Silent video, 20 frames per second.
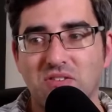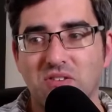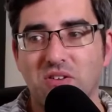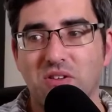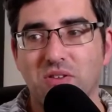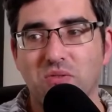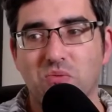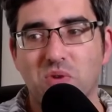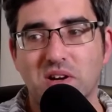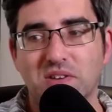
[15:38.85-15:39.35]
all
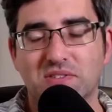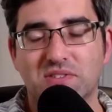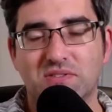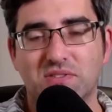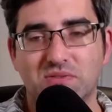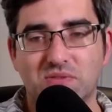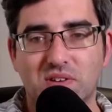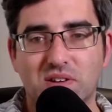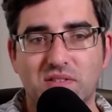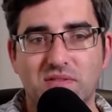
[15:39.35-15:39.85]
the worst
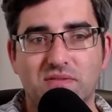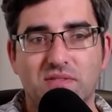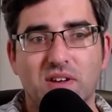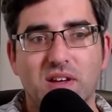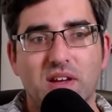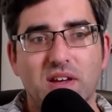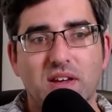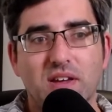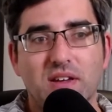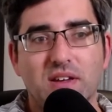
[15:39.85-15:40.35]
sort of
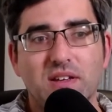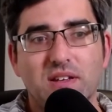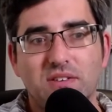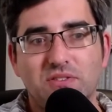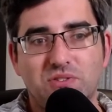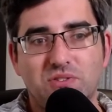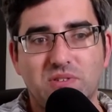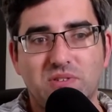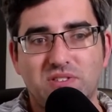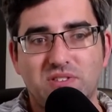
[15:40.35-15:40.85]

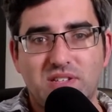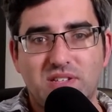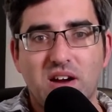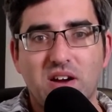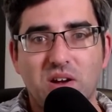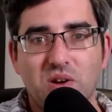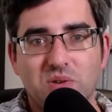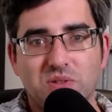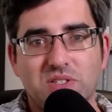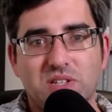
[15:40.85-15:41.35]
Jewish
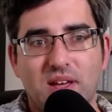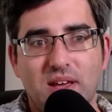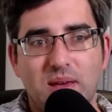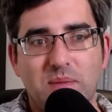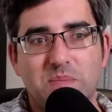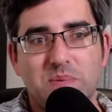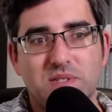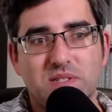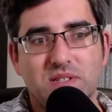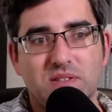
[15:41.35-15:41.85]

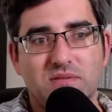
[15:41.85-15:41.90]
stereotypes,